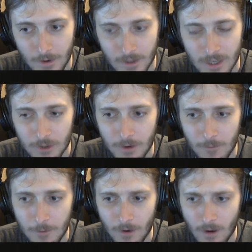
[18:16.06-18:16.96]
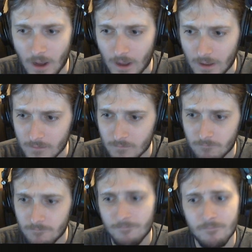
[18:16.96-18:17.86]
longest outro ever.
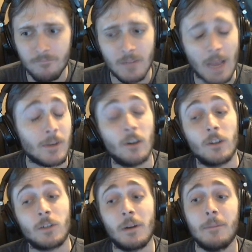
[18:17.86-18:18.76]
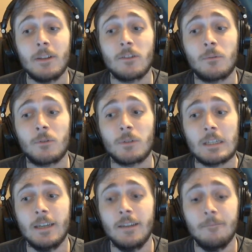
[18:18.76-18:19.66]
Kept it under 20 minutes, which
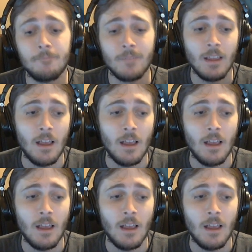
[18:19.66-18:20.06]
was good.